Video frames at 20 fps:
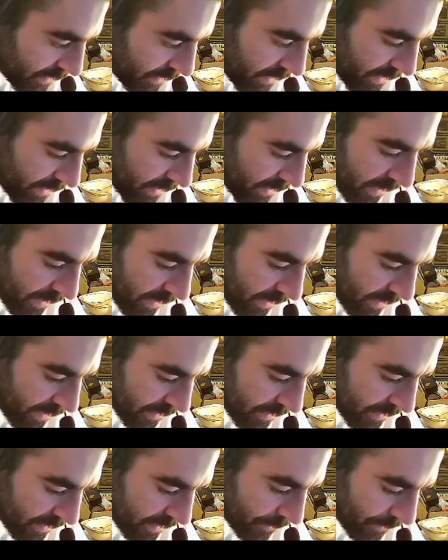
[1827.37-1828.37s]

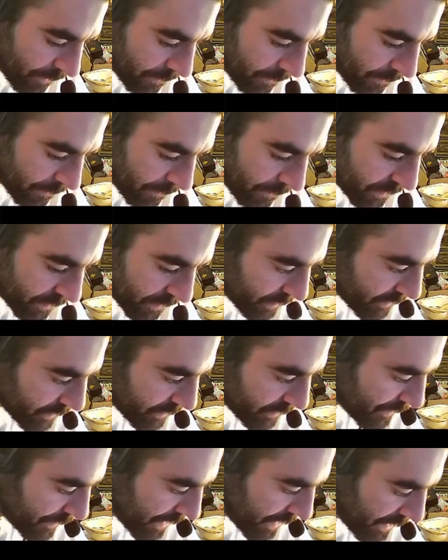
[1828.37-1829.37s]
for a long time
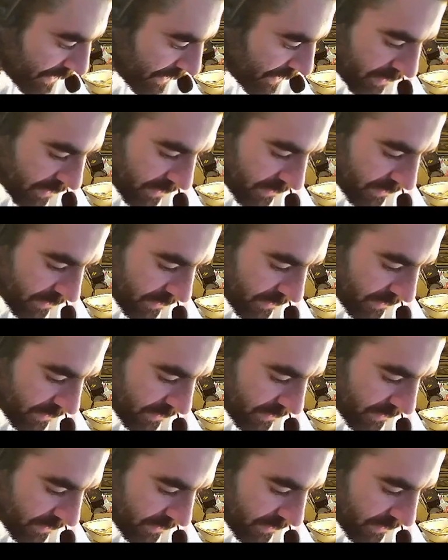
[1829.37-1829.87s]
I thought Lady